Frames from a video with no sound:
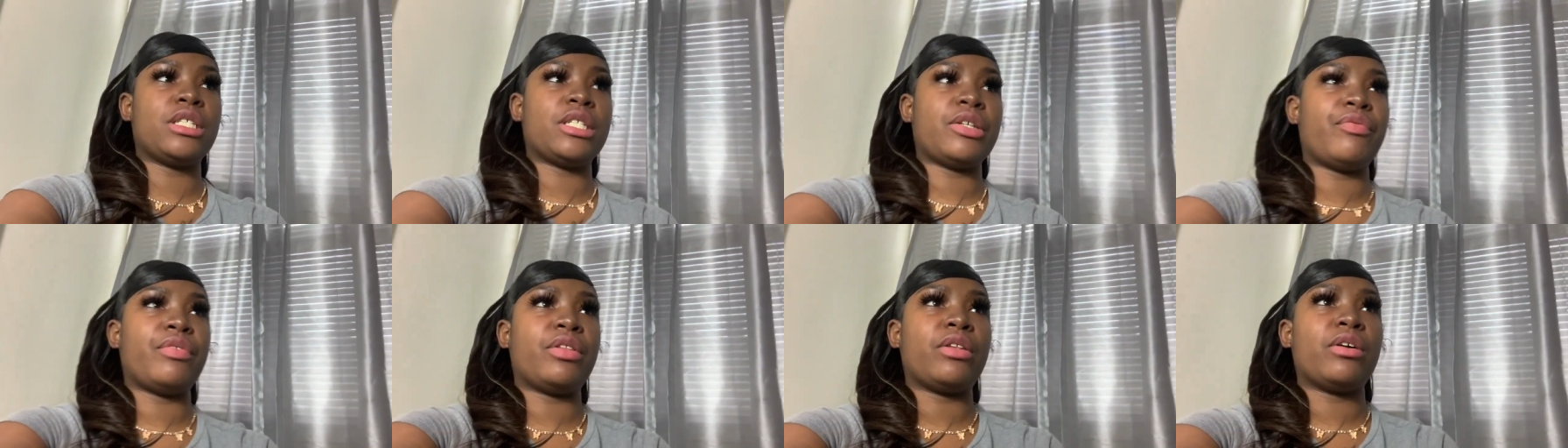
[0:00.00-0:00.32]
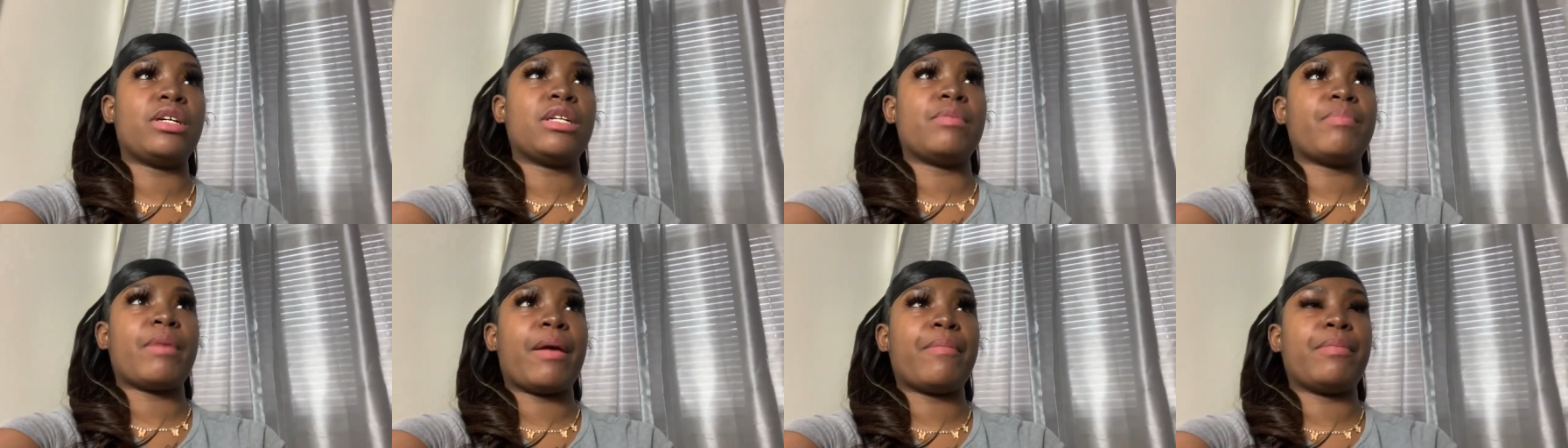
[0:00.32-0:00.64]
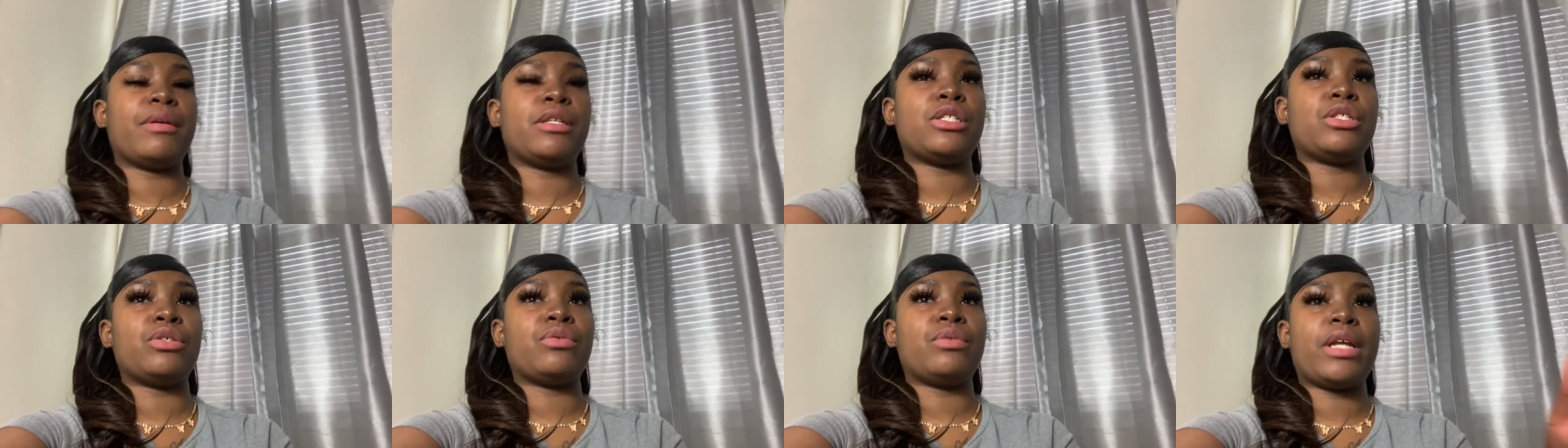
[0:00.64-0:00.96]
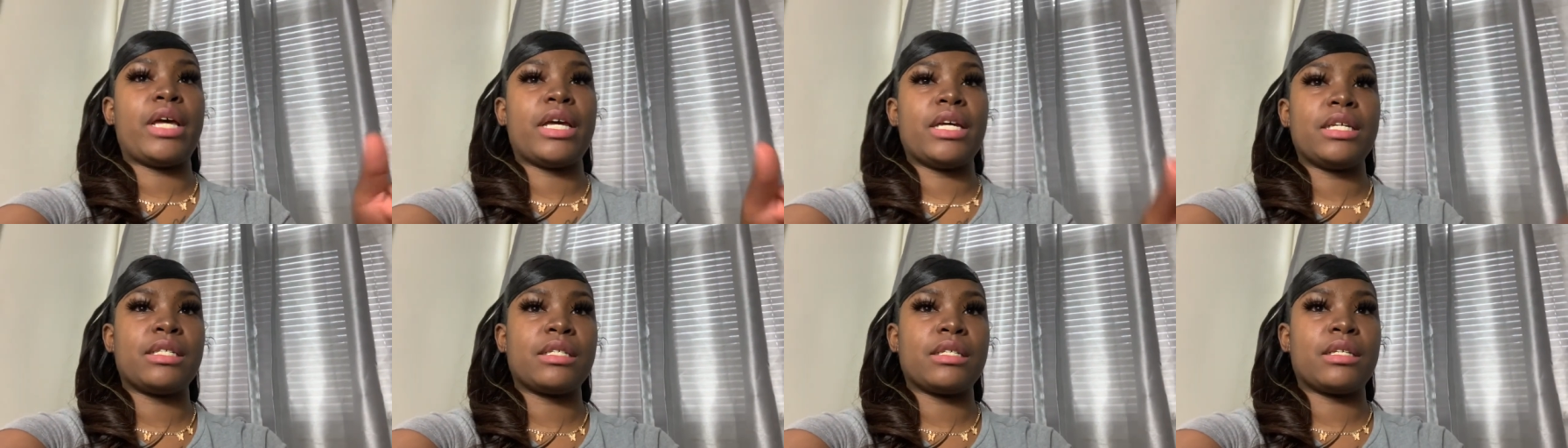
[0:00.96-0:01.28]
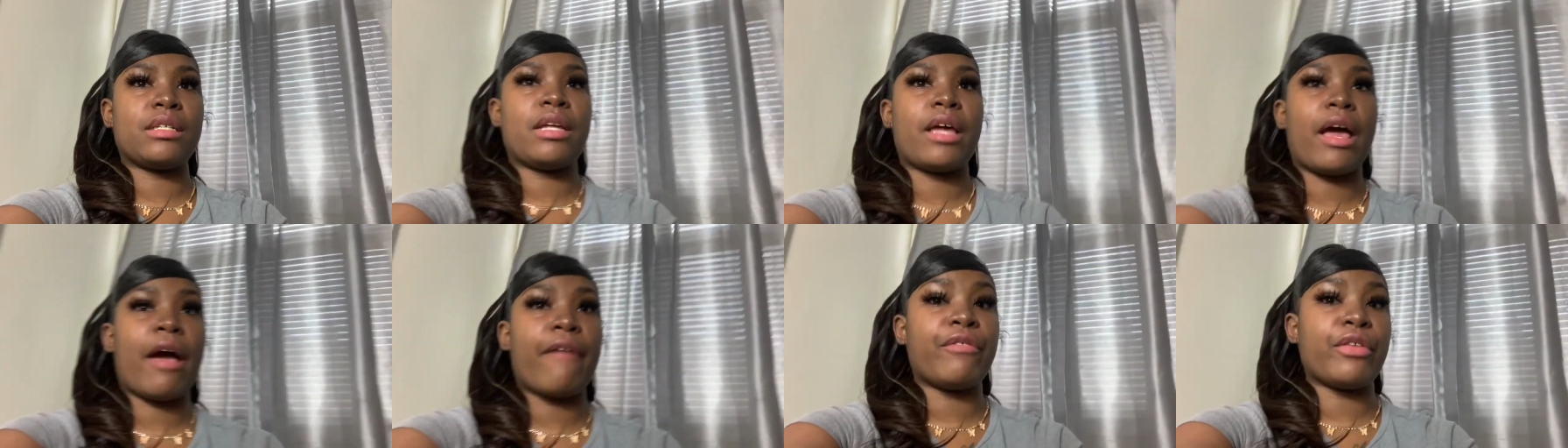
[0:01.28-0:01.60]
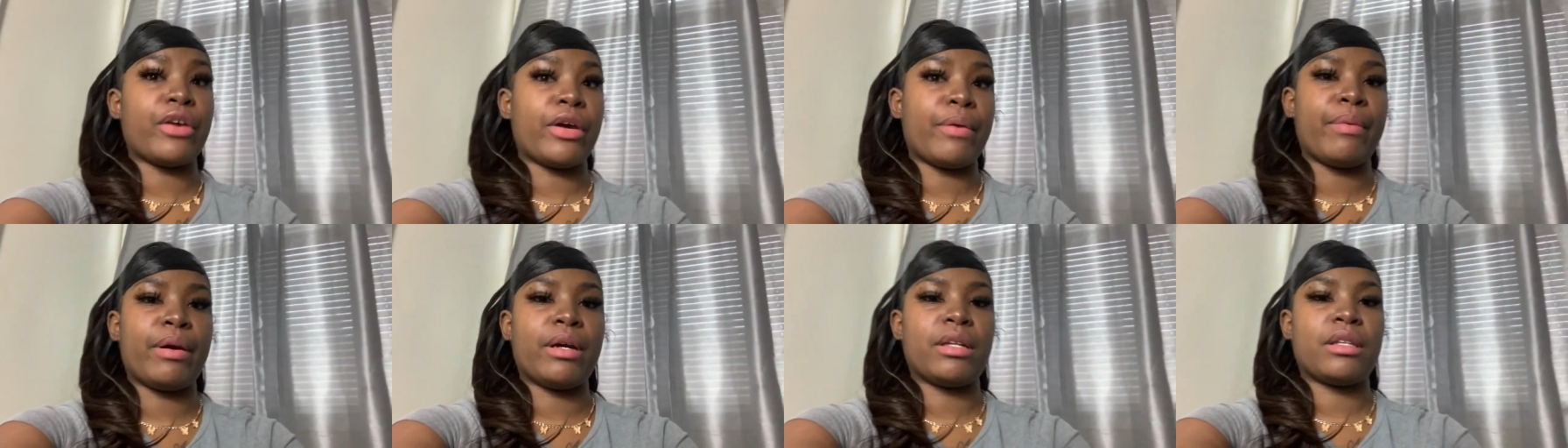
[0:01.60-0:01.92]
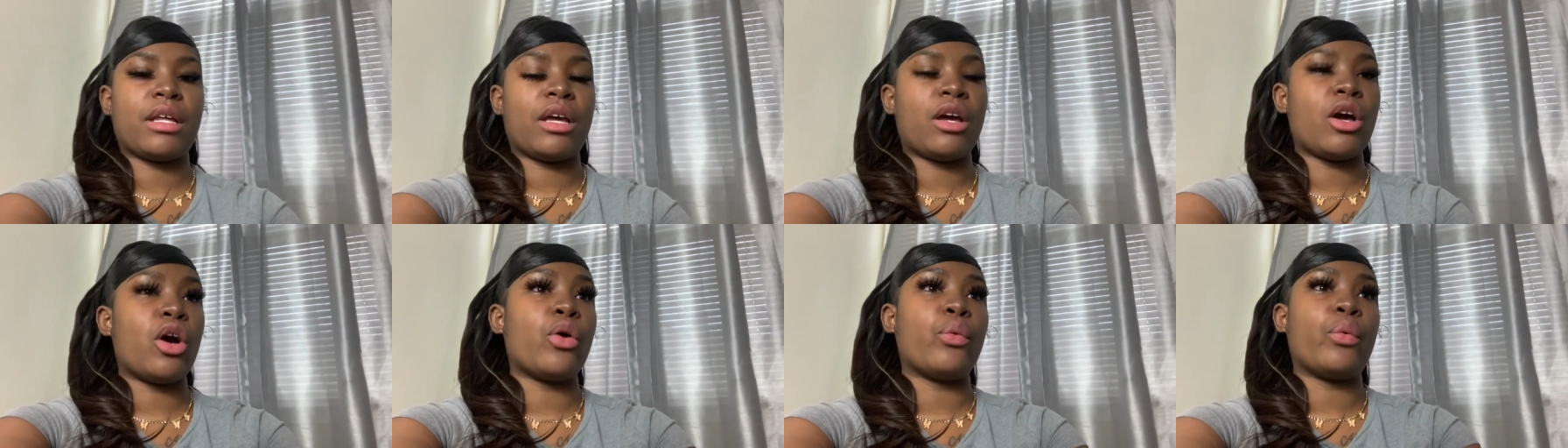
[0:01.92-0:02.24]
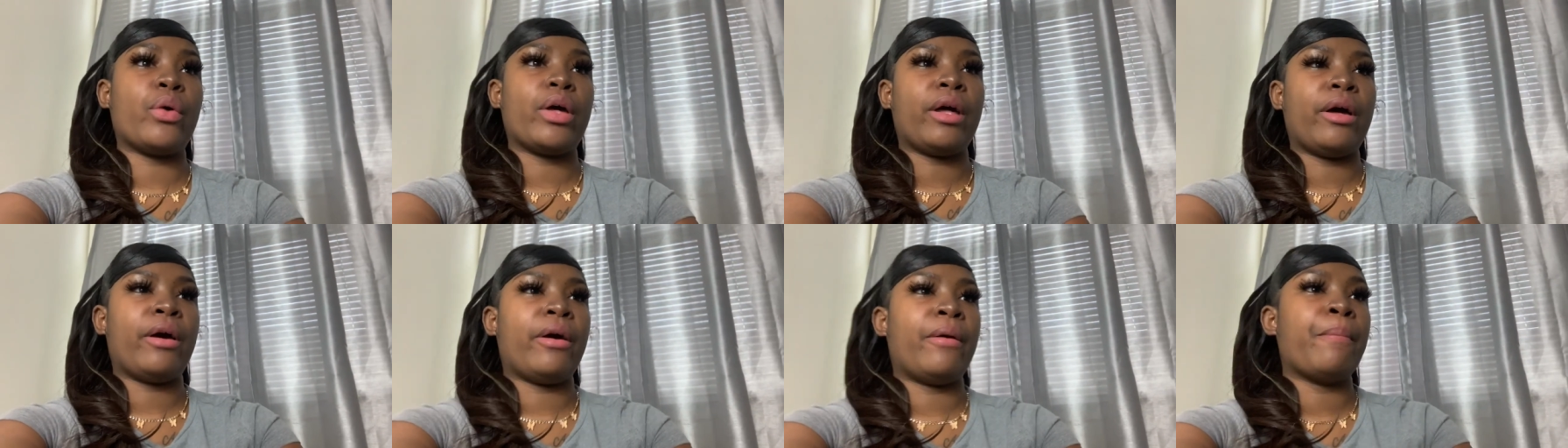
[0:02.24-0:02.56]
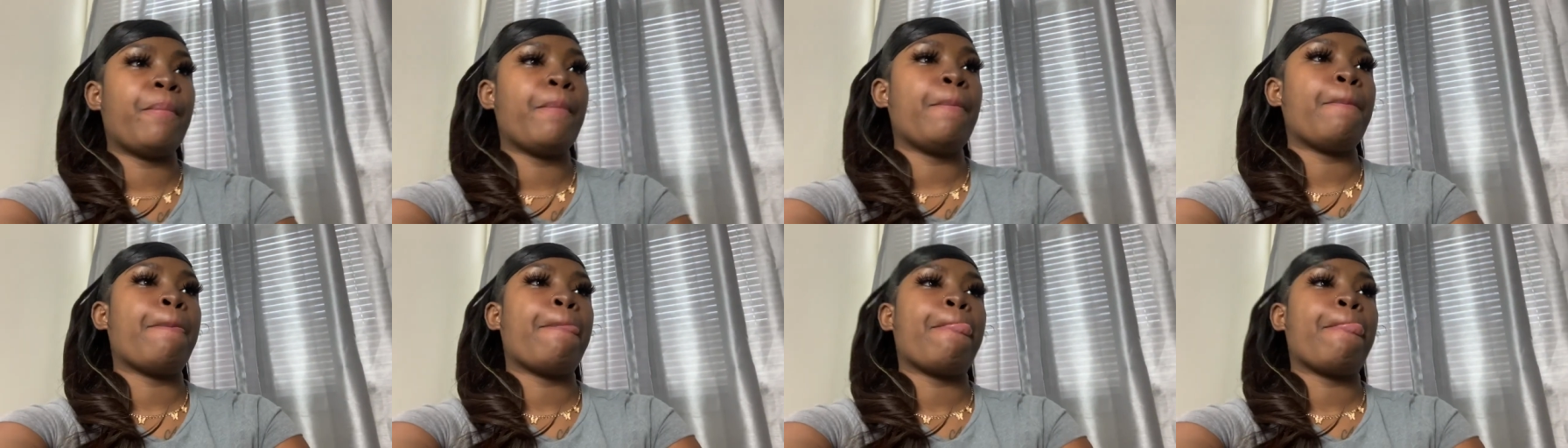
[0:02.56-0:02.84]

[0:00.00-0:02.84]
even though it might be 2 days after her birthday. Oh well.